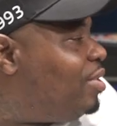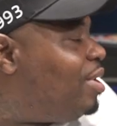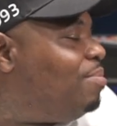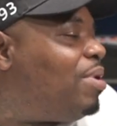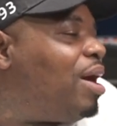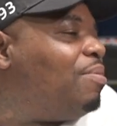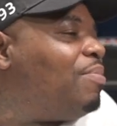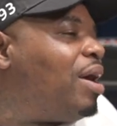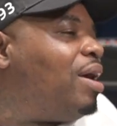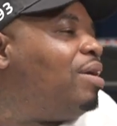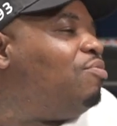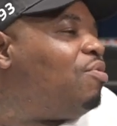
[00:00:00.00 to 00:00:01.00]
I'm like,
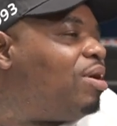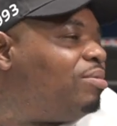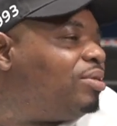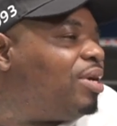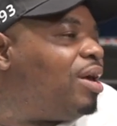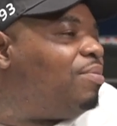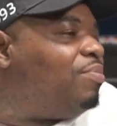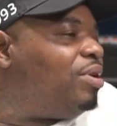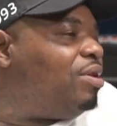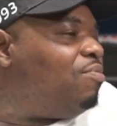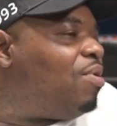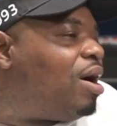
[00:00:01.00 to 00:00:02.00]
man, you know what I'm saying? Bitch,
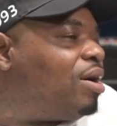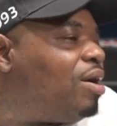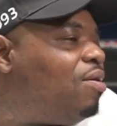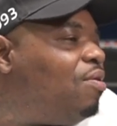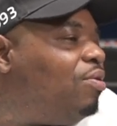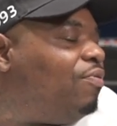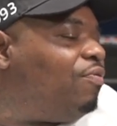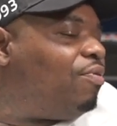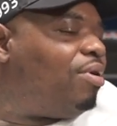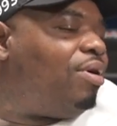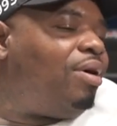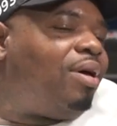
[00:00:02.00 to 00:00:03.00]
this what I call you for.